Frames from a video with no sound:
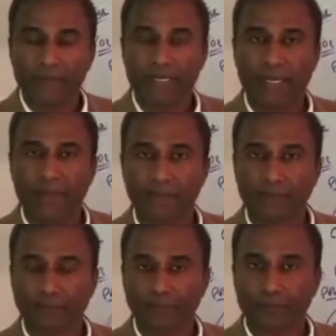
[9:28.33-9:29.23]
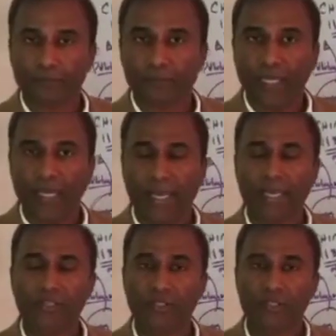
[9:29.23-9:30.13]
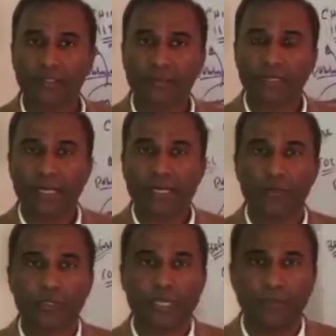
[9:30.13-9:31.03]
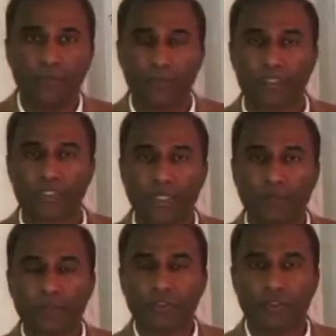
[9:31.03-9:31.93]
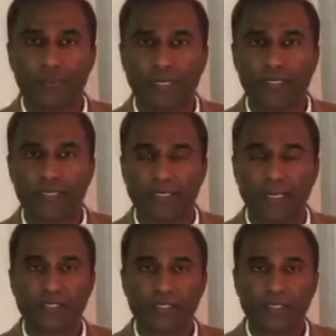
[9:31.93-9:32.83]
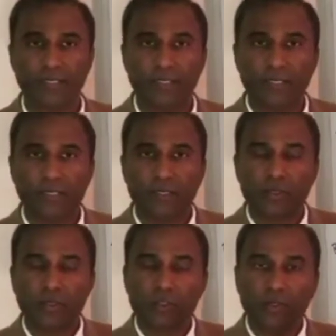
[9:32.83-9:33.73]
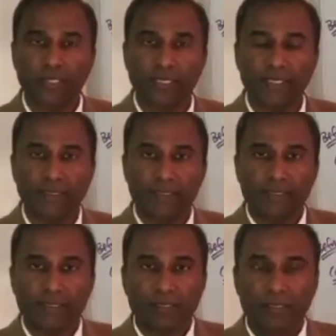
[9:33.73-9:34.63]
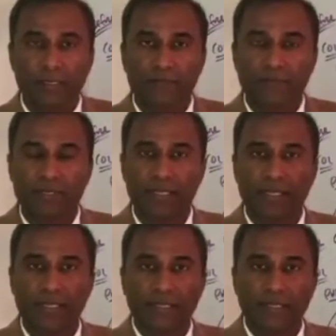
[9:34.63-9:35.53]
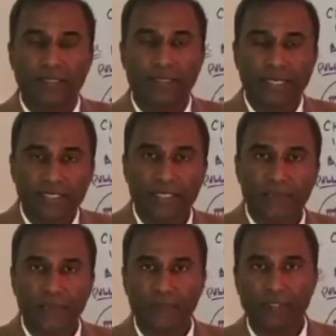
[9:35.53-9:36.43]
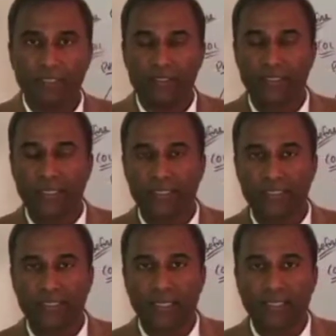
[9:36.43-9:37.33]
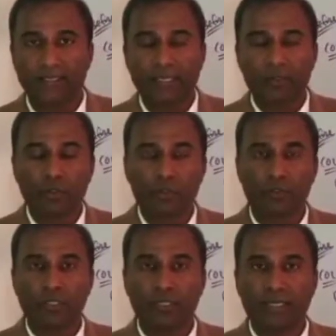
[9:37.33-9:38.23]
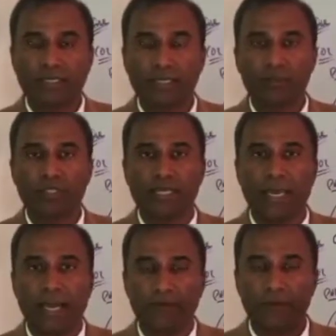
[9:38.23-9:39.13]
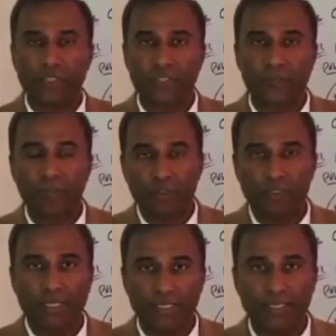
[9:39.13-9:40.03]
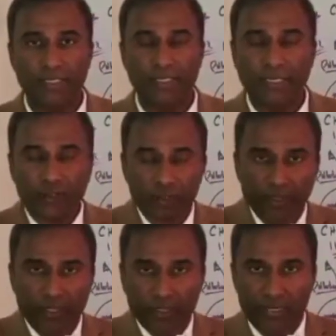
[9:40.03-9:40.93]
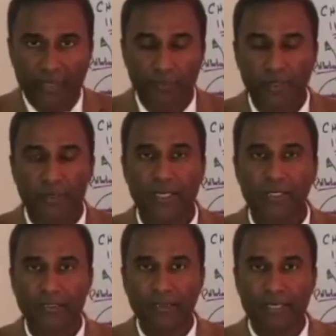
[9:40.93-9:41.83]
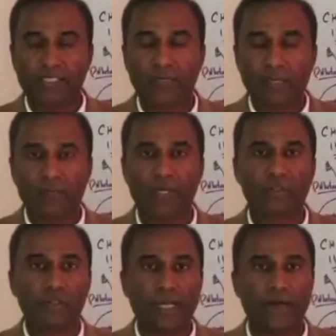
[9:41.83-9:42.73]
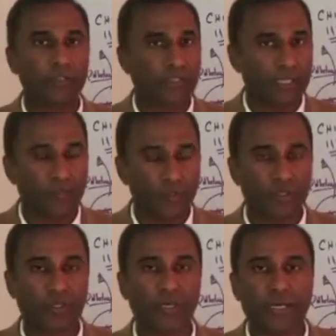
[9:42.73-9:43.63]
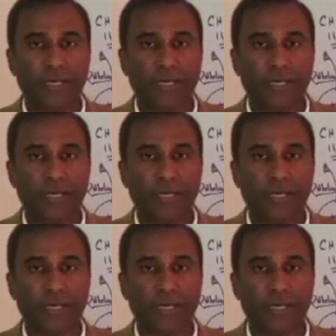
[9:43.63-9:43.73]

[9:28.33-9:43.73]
that Hansen, the guy who came up with this temperature rating at NASA, you know, during uh, the 1950s to 1990, they used what they said was the average temperature, 1998. During that period, that's how they measured the average temperature.